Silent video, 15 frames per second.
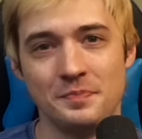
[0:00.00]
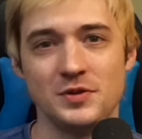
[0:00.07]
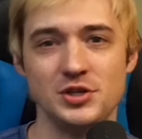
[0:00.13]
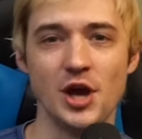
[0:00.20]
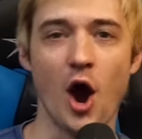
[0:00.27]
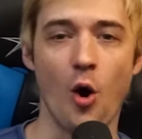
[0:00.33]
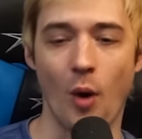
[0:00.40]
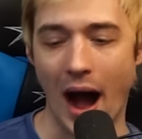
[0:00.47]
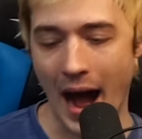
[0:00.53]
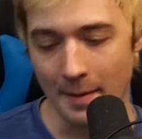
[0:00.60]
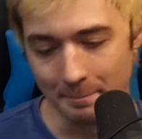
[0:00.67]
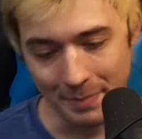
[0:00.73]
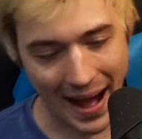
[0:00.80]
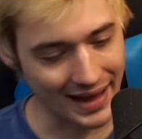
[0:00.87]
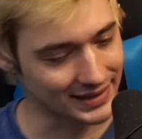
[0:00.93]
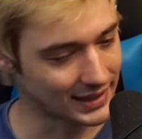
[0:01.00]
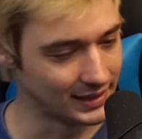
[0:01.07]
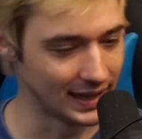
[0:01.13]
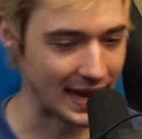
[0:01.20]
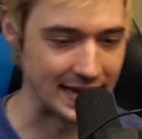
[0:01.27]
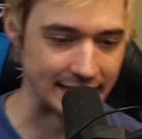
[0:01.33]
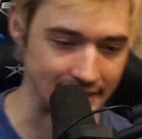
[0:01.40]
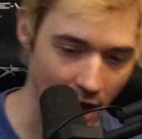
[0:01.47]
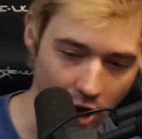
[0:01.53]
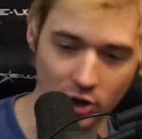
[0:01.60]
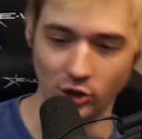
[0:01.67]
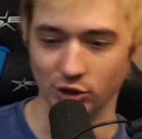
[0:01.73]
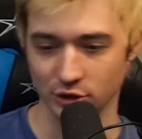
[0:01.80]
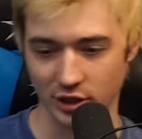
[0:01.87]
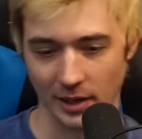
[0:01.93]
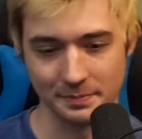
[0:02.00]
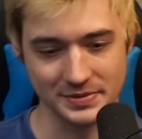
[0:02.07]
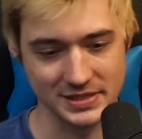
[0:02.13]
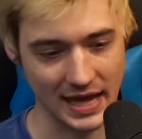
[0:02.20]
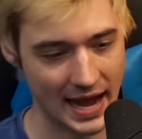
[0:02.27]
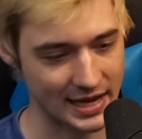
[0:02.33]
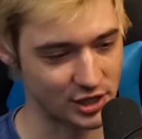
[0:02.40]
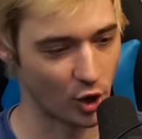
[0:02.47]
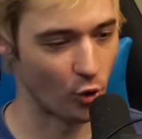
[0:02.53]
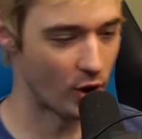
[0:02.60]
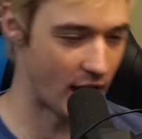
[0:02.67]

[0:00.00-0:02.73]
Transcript: Yo, I'm about to lay knuckles upside your